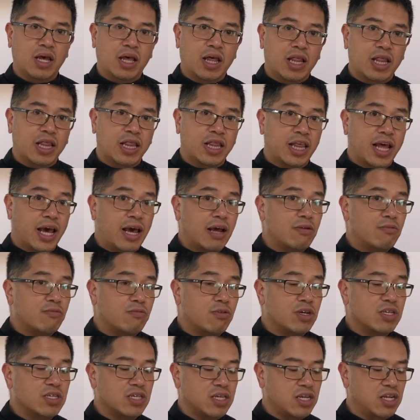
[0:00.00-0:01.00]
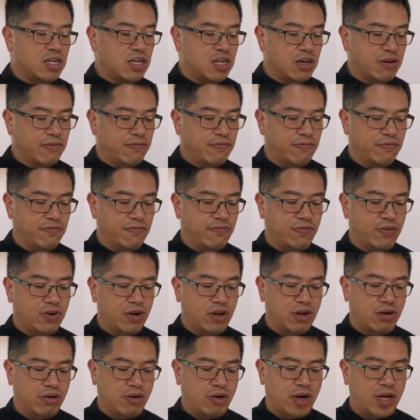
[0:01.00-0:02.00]
That was enough for
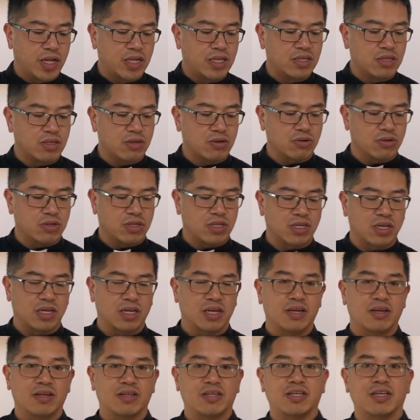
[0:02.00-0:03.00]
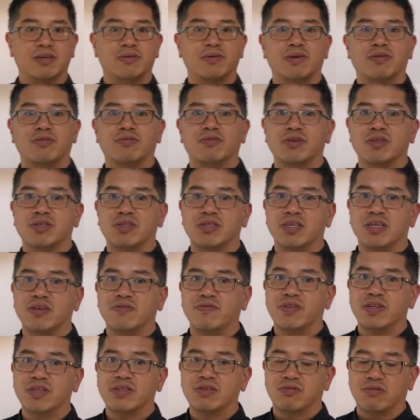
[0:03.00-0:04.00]
Lorenzo to, uh, to
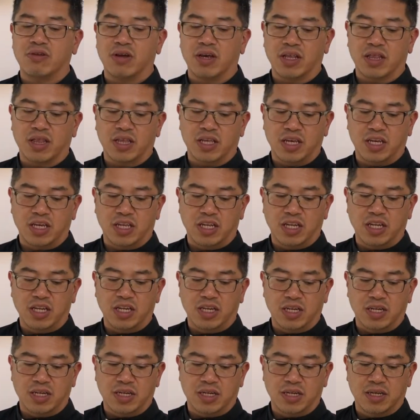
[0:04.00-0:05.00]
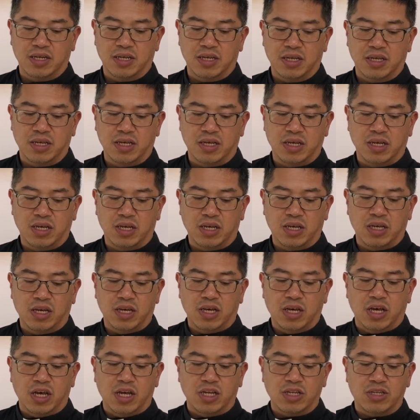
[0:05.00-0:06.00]
receive the strength he needed.
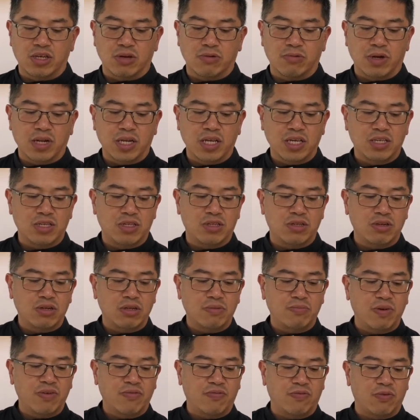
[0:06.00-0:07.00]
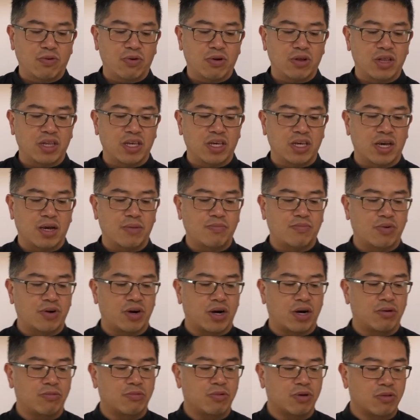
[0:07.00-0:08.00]
And so when he stood before the
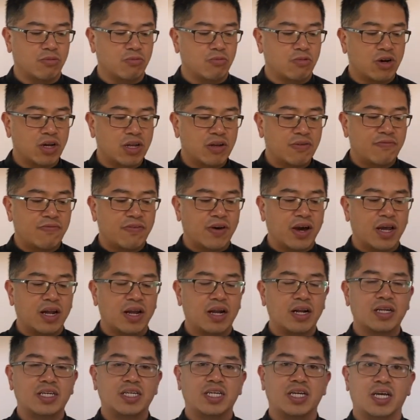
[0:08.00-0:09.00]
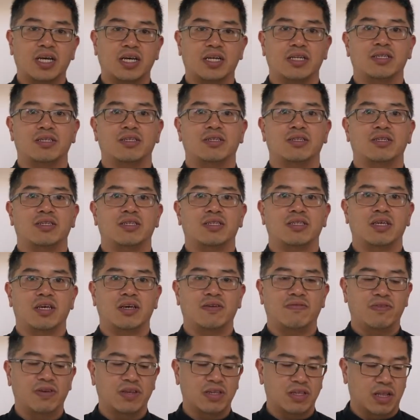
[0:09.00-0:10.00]
emperor with one final chance to
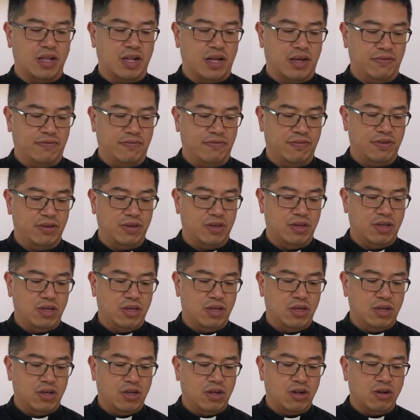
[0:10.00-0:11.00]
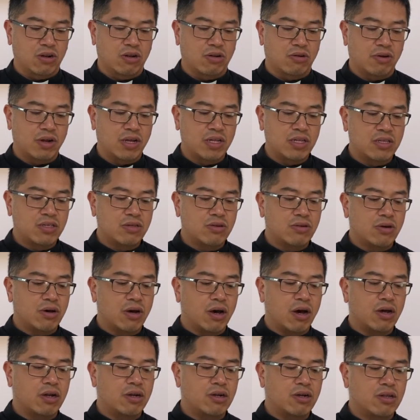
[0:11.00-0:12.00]
save his life, Lorenzo
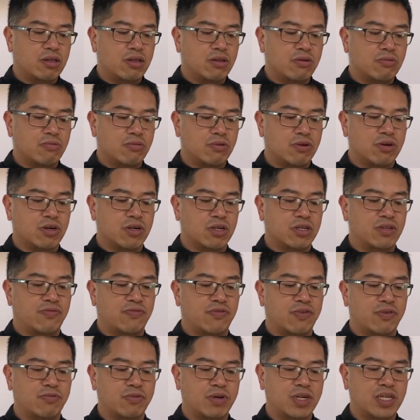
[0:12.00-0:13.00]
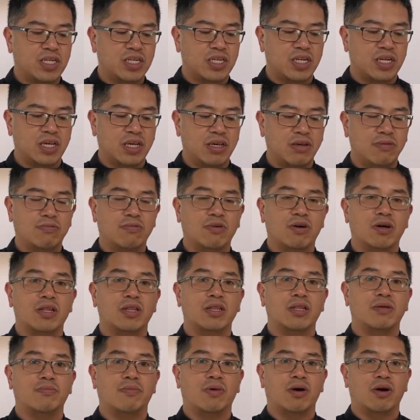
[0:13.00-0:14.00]
uttered the words for which he won
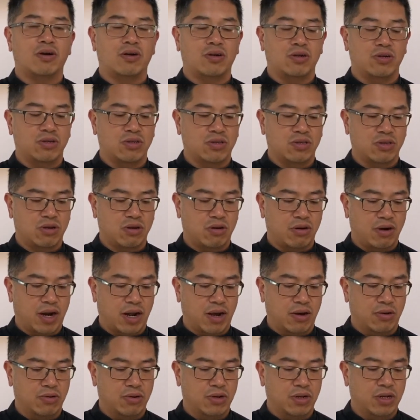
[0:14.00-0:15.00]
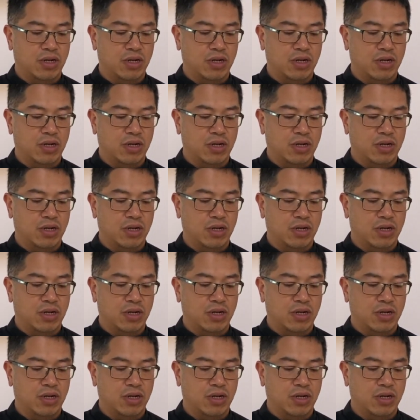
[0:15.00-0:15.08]
the martyr's crown.